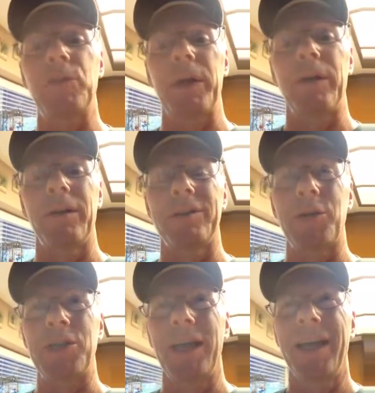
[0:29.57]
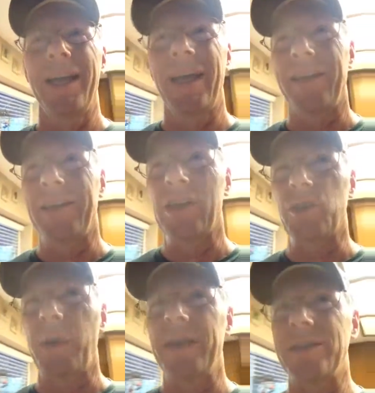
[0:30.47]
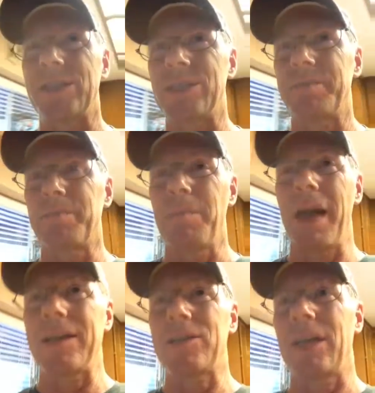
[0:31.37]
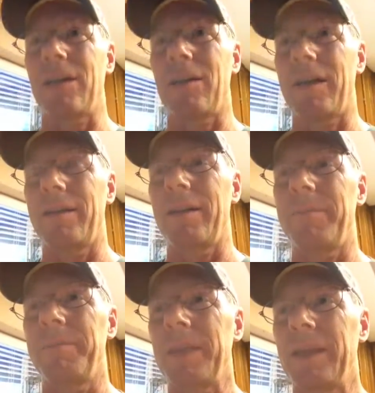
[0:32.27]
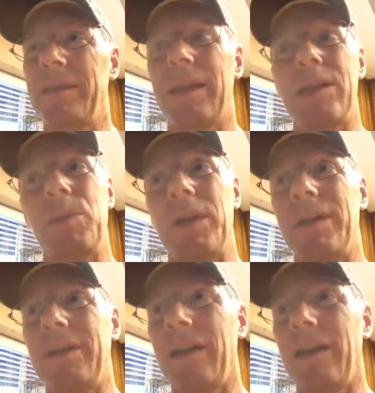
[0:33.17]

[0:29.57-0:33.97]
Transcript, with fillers: sweeter, so it's I think the sweetness is masking a lot of the taste, but it,